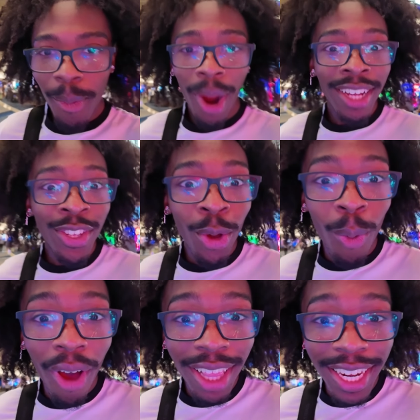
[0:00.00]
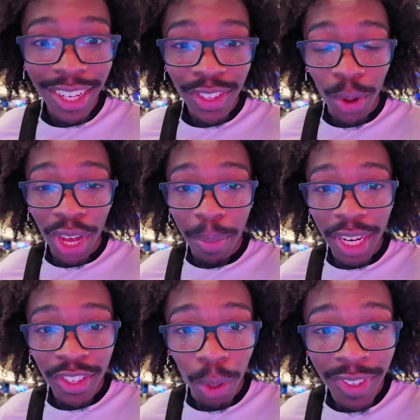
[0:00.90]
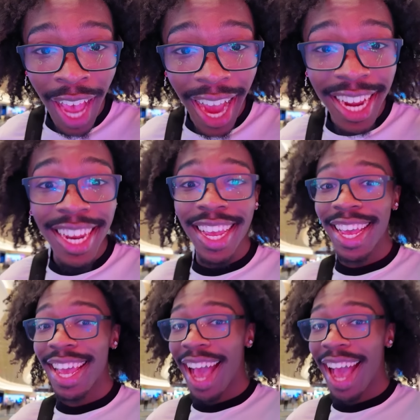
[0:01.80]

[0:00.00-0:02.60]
Why is the quality so good, but it's so tiny?